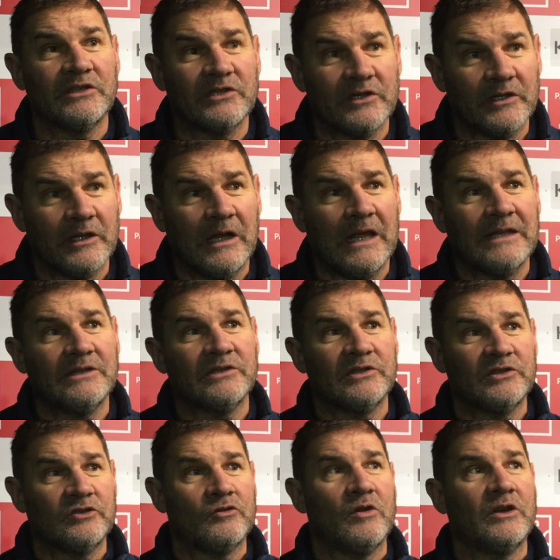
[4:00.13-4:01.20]
to the lads
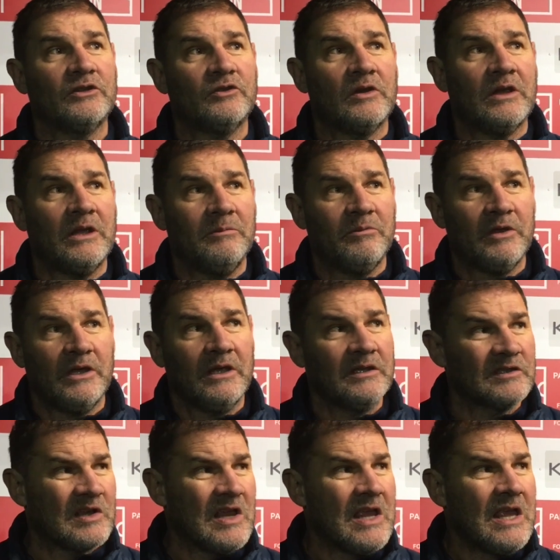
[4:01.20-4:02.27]
is try and keep
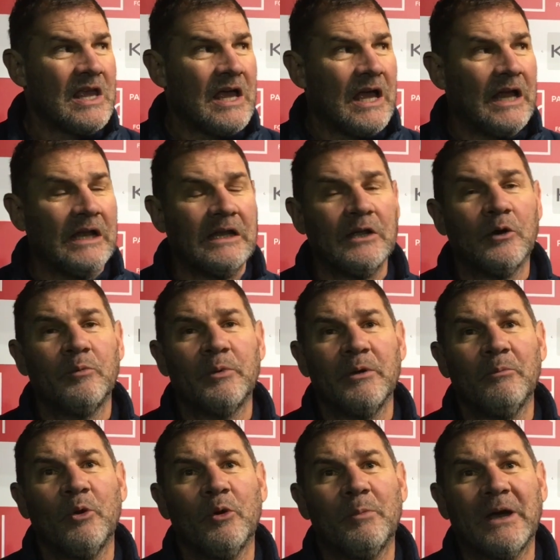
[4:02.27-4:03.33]
things a little bit
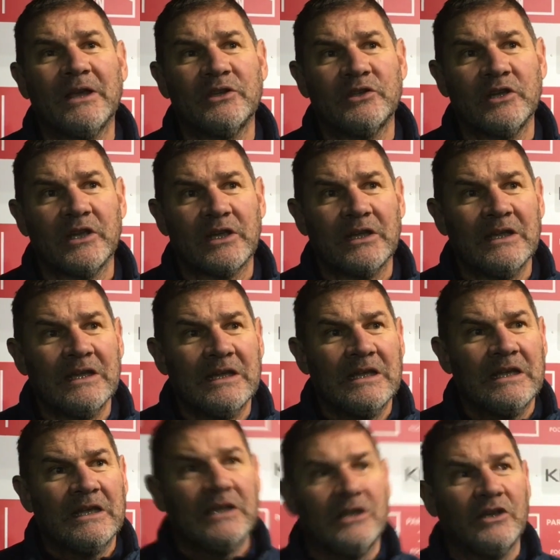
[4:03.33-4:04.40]
more basic.
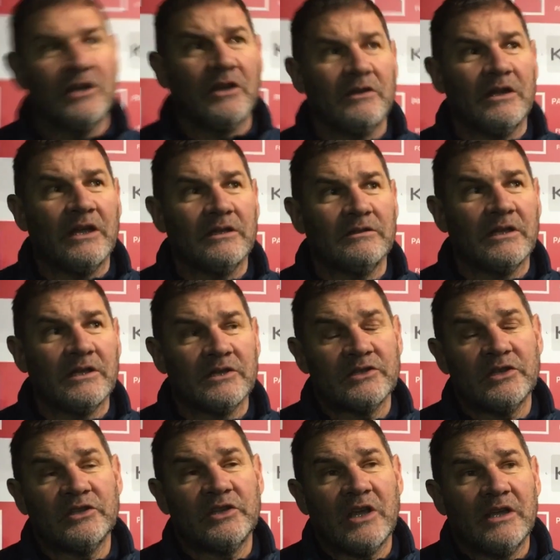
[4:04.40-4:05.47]
And as
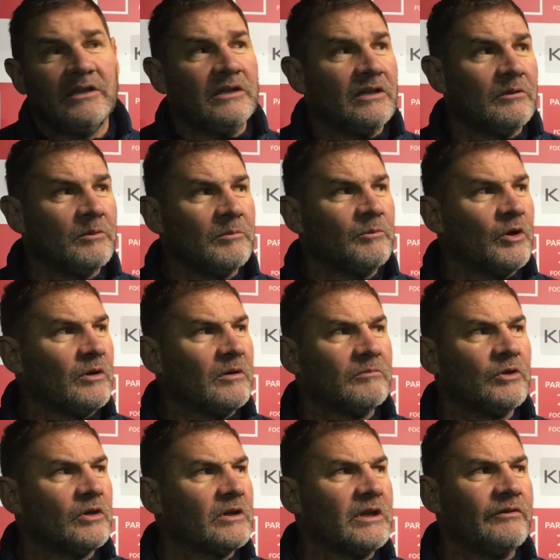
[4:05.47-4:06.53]
I say, I'm
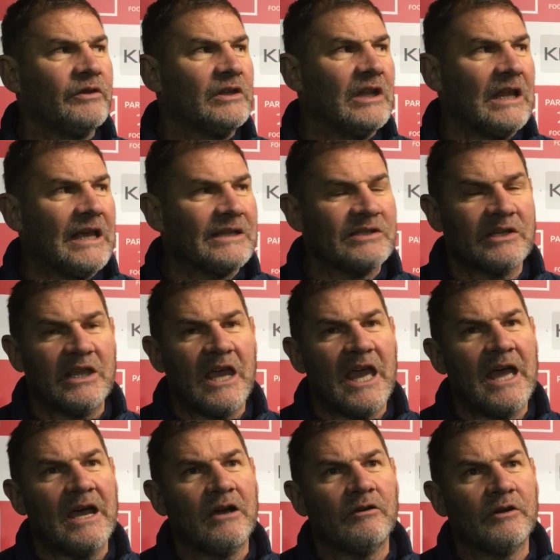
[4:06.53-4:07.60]
not giving the lads a get
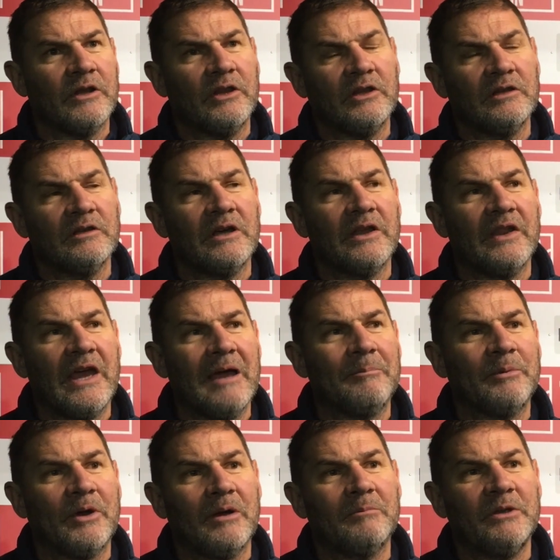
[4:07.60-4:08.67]
out or anything like that,
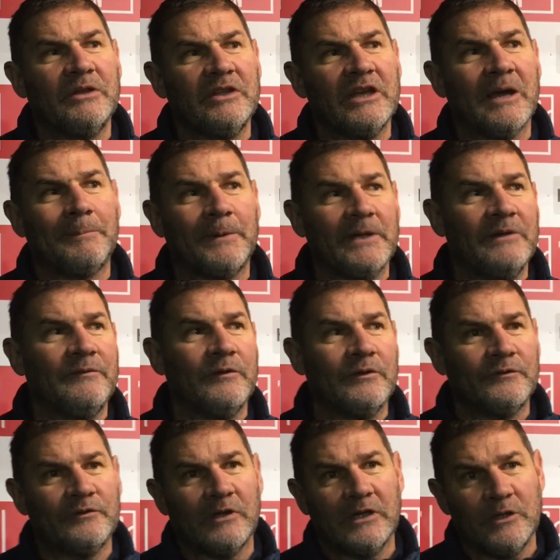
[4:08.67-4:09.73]
but I mean the upheaval
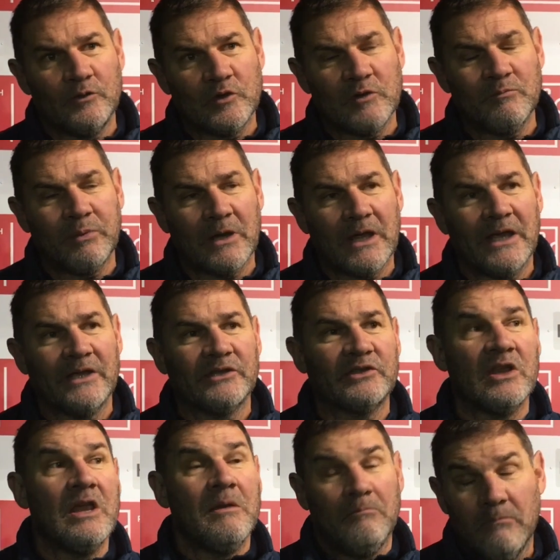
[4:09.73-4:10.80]
of losing players,
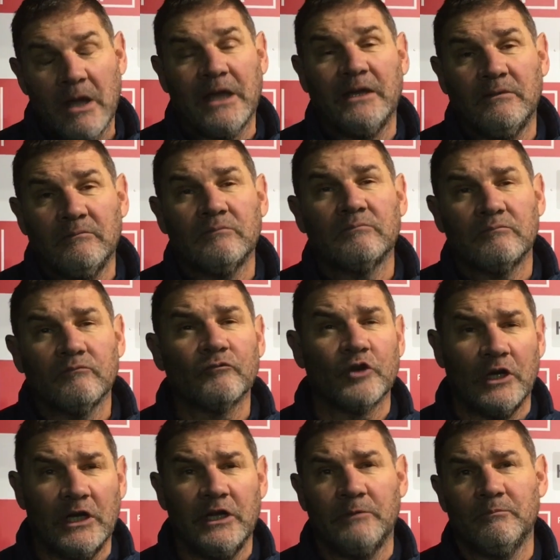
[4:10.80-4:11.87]
main
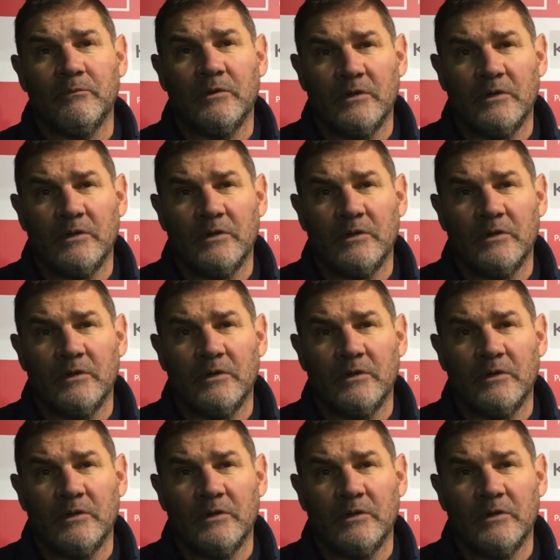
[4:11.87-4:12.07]
really